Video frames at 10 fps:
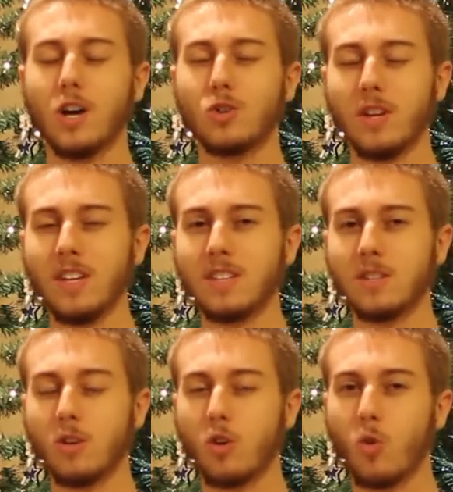So I think this
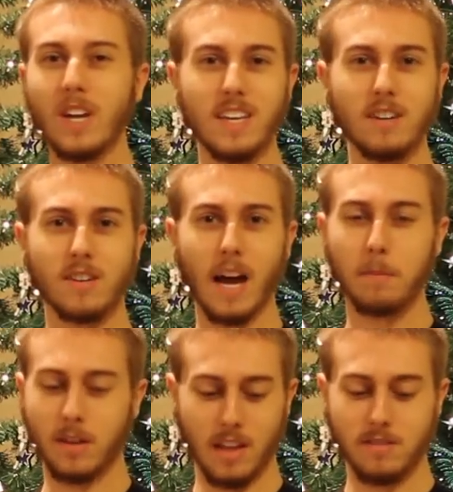is a great killer
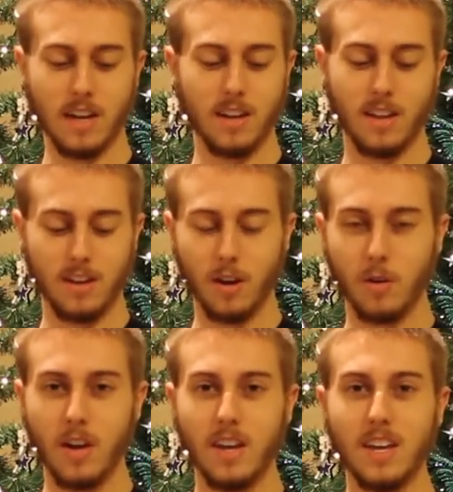app, like they've said
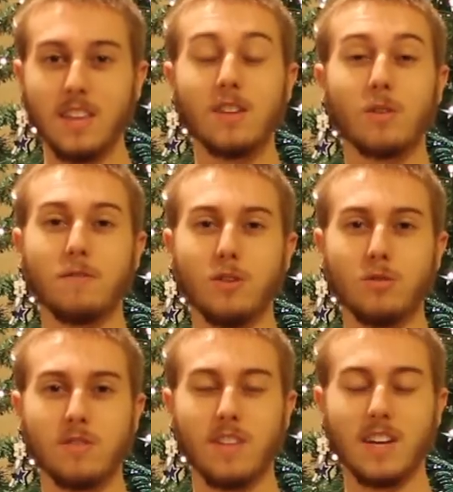in the
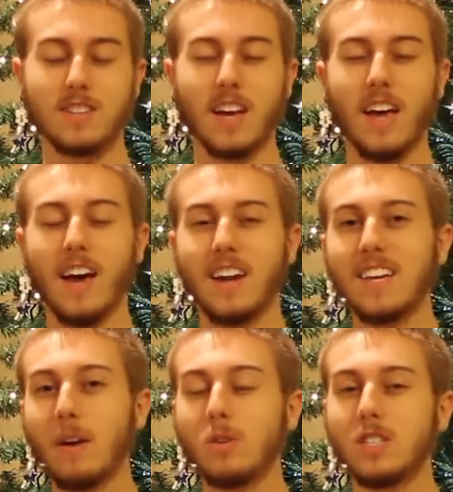reviews of this, and I
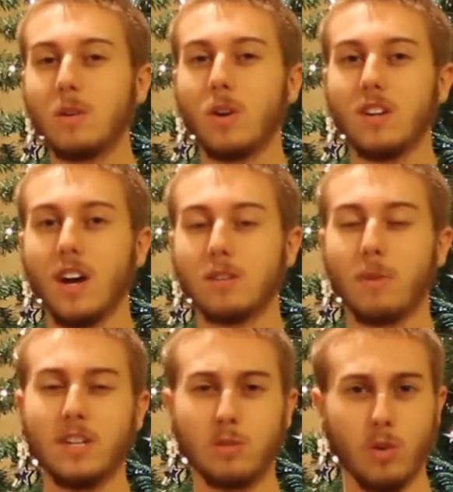can't wait to see what it does.
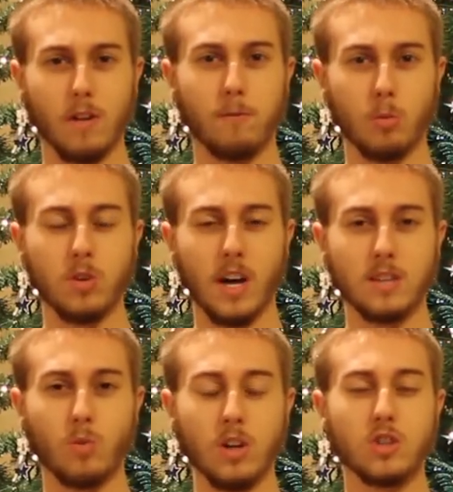But I just want to inform you
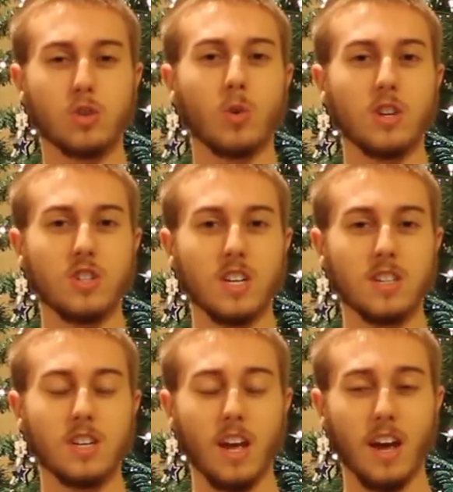guys what Storj
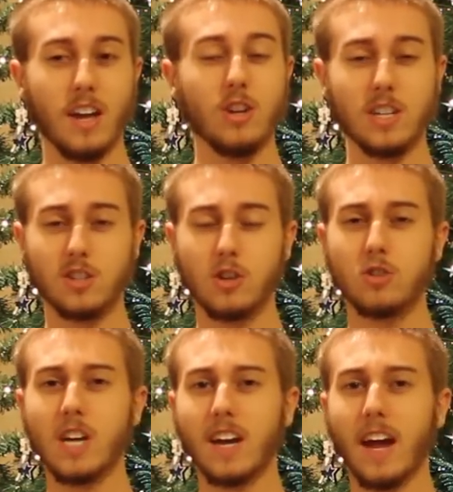is, and you guys just go
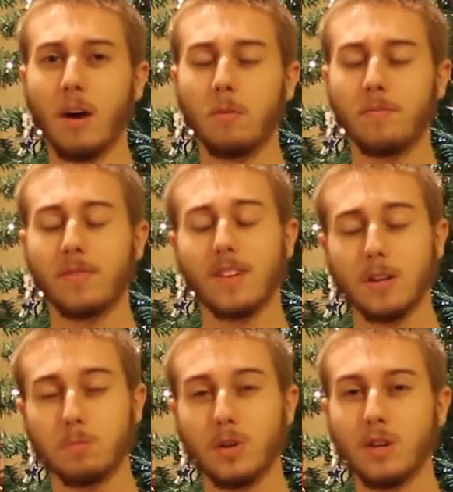check it out.
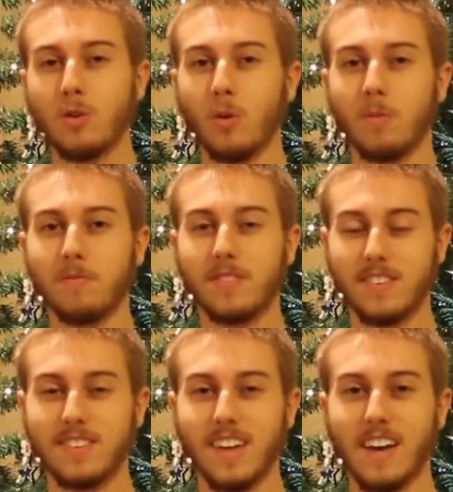It's pretty cool.
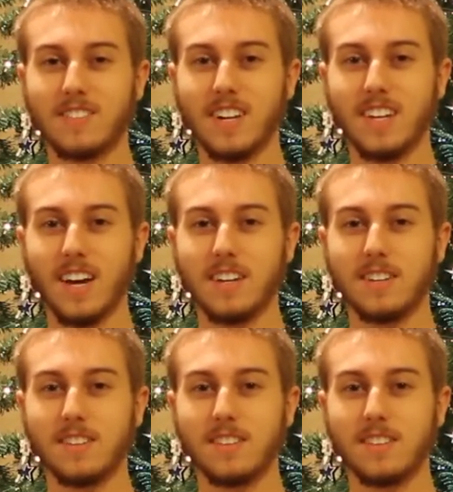Have a great day.